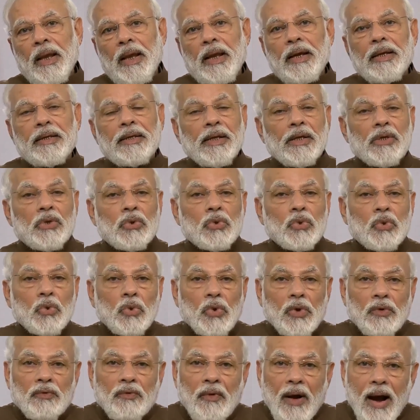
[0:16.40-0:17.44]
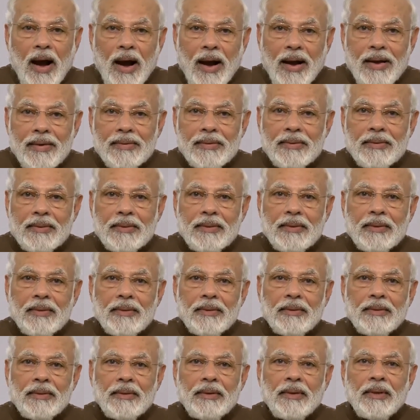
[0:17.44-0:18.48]
It is too vast
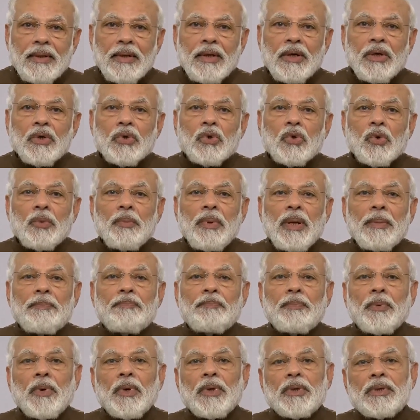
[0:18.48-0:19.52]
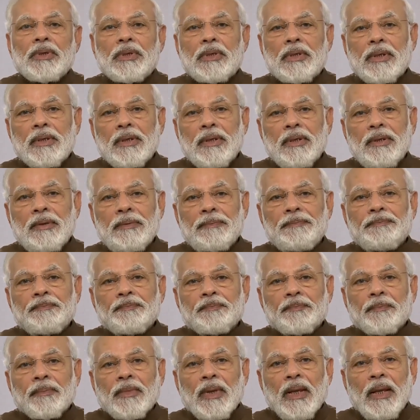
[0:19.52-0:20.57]
to be put
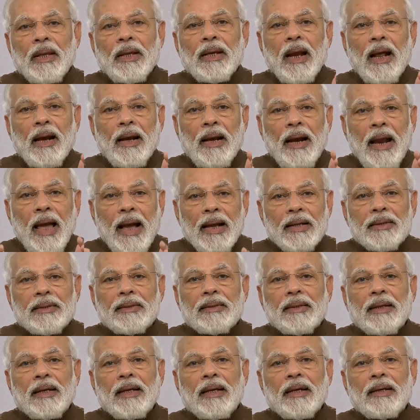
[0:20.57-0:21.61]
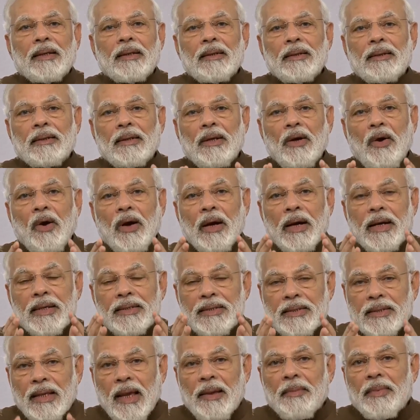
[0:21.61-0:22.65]
in a lecture or a
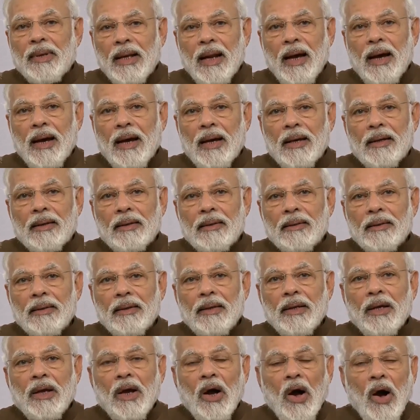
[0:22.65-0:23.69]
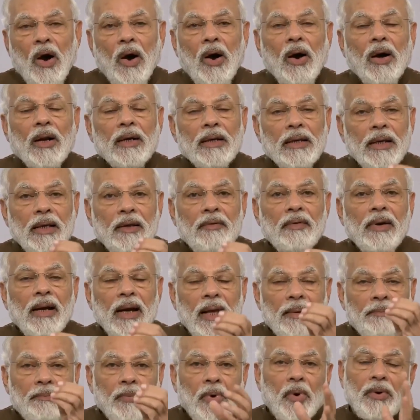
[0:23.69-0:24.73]
seminar or even
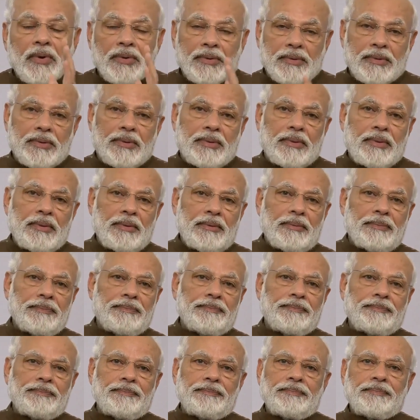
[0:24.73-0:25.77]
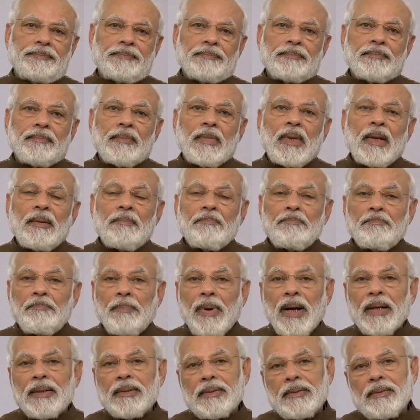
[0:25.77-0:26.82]
a book.
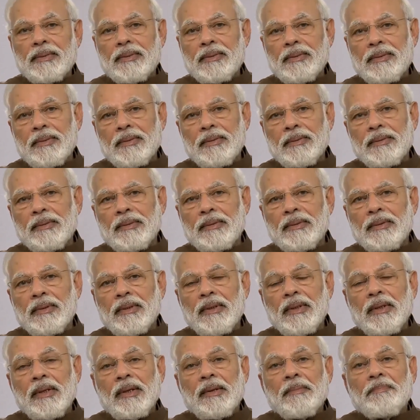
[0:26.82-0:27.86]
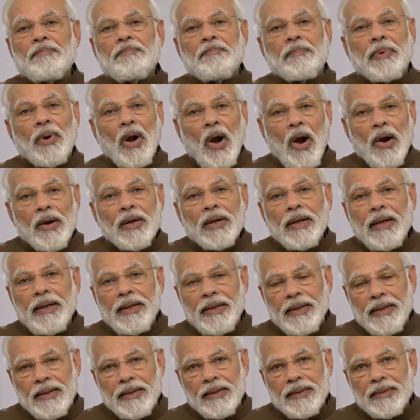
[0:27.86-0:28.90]
But
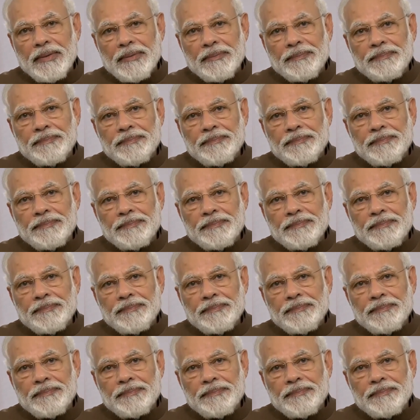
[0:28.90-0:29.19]
broadly,